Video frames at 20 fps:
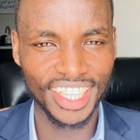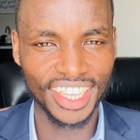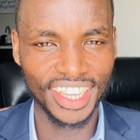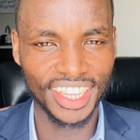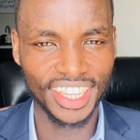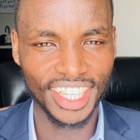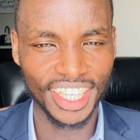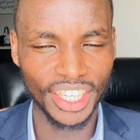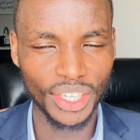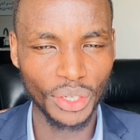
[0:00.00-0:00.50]

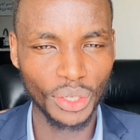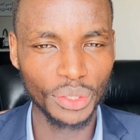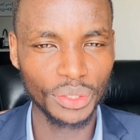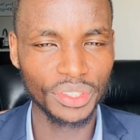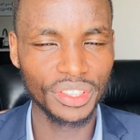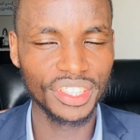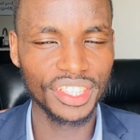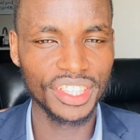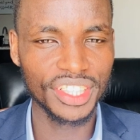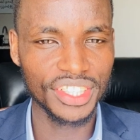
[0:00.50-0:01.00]
They don't
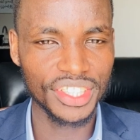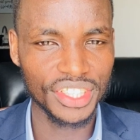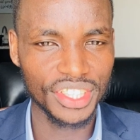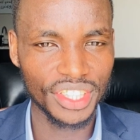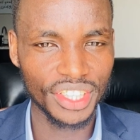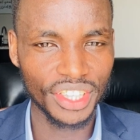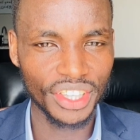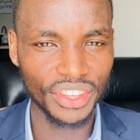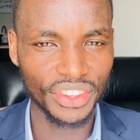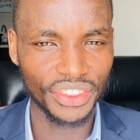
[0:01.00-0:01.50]

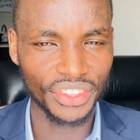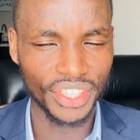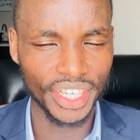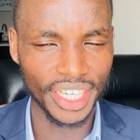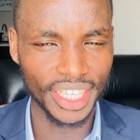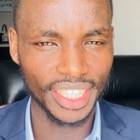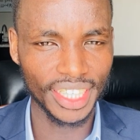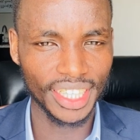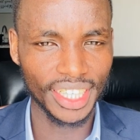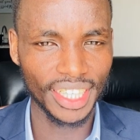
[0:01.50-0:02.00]

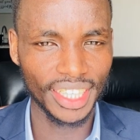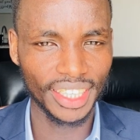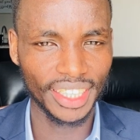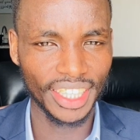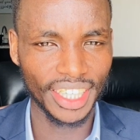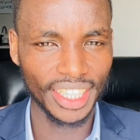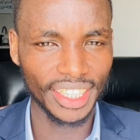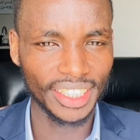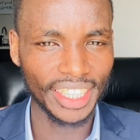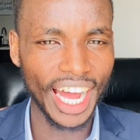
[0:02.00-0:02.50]
trade
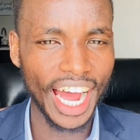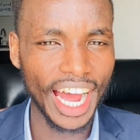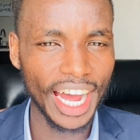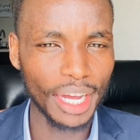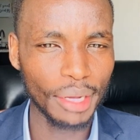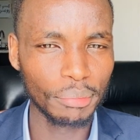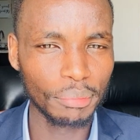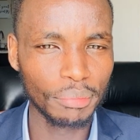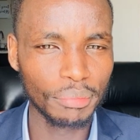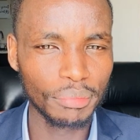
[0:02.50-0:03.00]
their
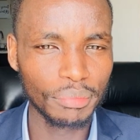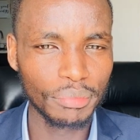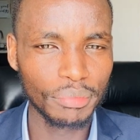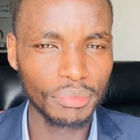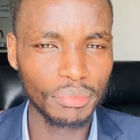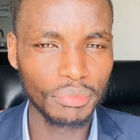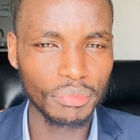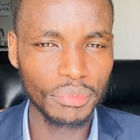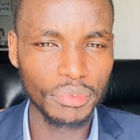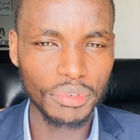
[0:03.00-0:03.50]
time
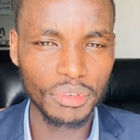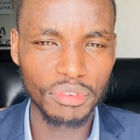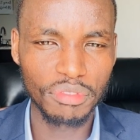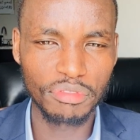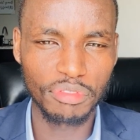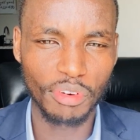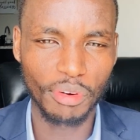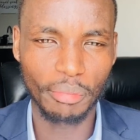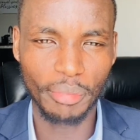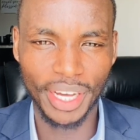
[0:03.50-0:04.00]

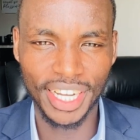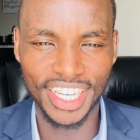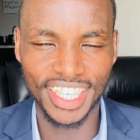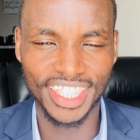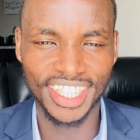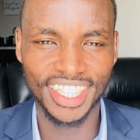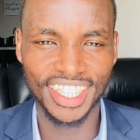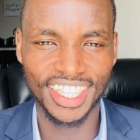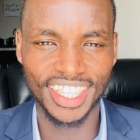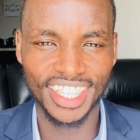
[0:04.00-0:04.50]
for money.
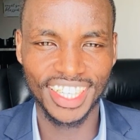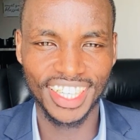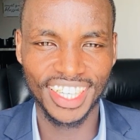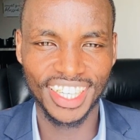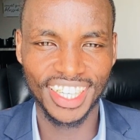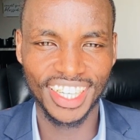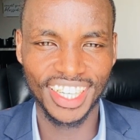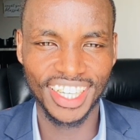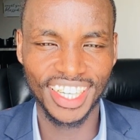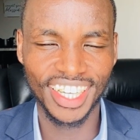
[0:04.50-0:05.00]

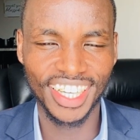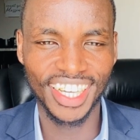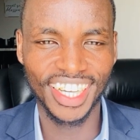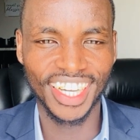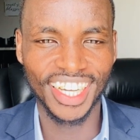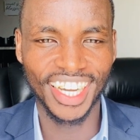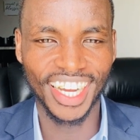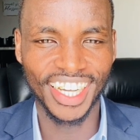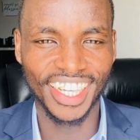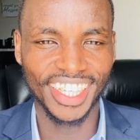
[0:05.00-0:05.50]

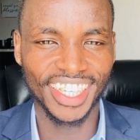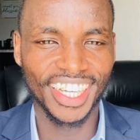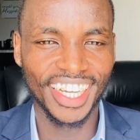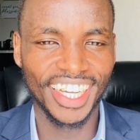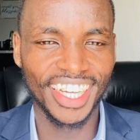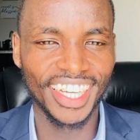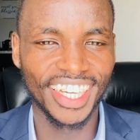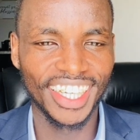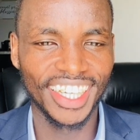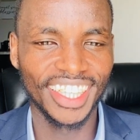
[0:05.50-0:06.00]
Like
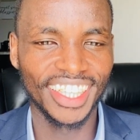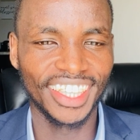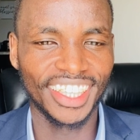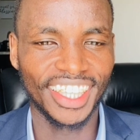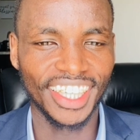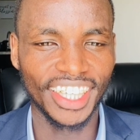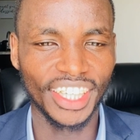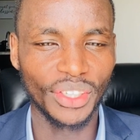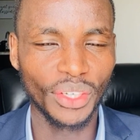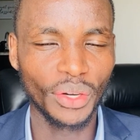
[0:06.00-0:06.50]

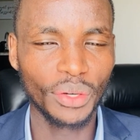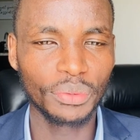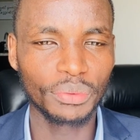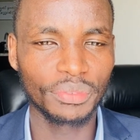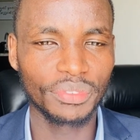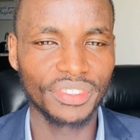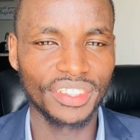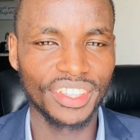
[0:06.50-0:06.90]
they don't